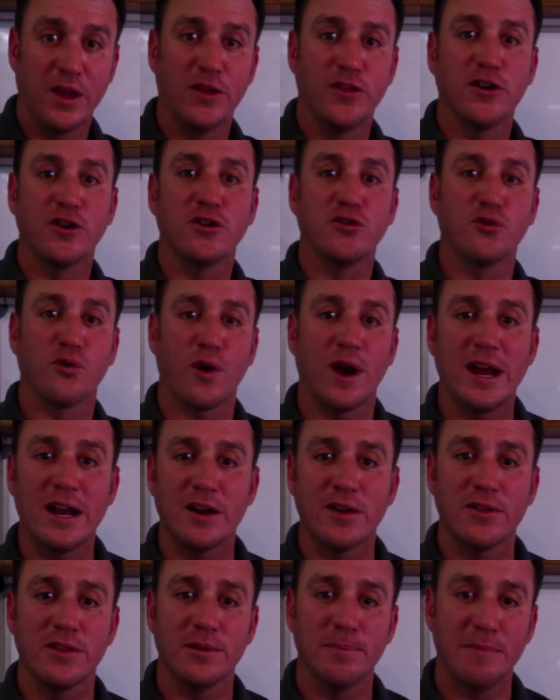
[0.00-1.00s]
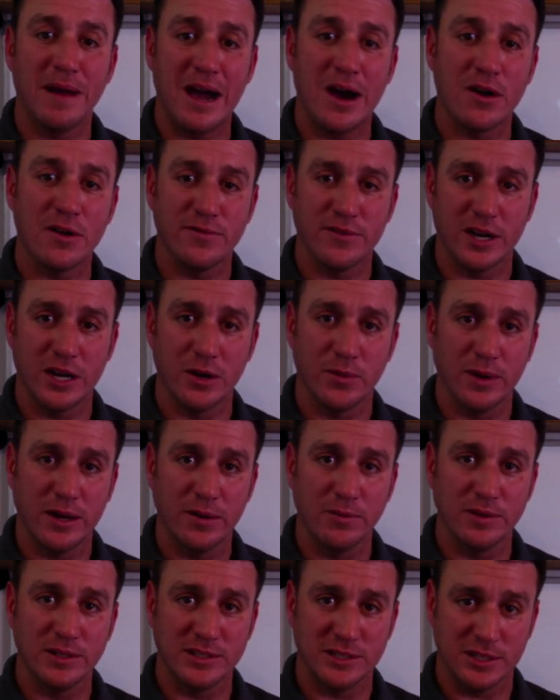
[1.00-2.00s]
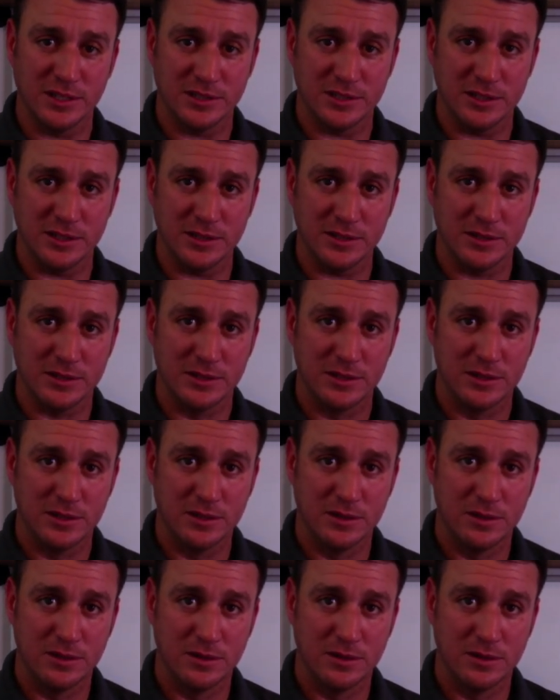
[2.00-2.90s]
the greater the amount of airway resistance.